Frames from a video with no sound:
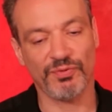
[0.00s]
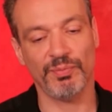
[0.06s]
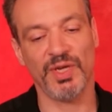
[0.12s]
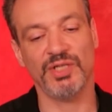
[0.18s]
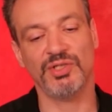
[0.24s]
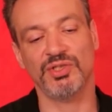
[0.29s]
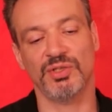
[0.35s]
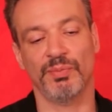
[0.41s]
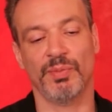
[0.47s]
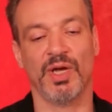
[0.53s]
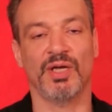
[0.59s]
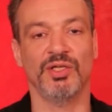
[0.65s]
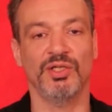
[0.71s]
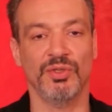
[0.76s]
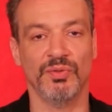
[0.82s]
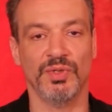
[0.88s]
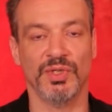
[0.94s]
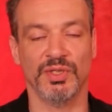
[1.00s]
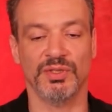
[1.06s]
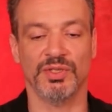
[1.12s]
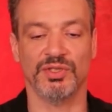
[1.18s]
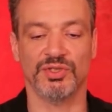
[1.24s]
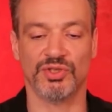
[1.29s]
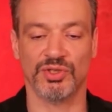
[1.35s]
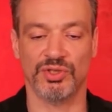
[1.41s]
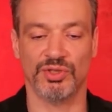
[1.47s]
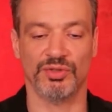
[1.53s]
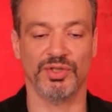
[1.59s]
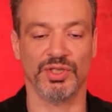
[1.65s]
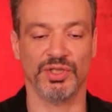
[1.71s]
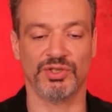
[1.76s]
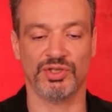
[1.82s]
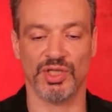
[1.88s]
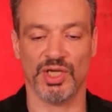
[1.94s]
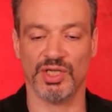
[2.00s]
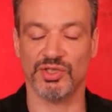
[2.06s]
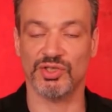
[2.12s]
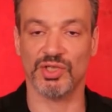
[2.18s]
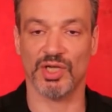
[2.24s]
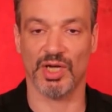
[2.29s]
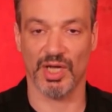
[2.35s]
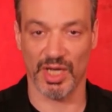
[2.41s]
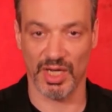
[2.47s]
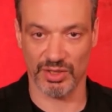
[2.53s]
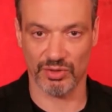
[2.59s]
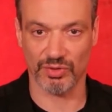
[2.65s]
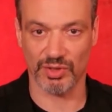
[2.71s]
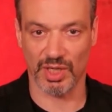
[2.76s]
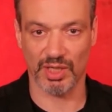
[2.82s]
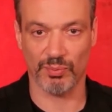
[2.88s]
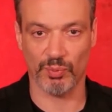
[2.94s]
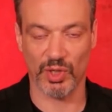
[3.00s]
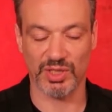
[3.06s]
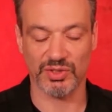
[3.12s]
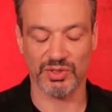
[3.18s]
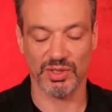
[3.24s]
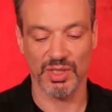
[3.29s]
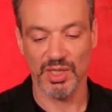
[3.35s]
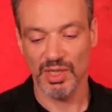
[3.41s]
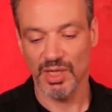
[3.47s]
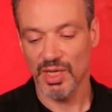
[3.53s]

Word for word: information about you in the Security Exchange uh, Edgar database.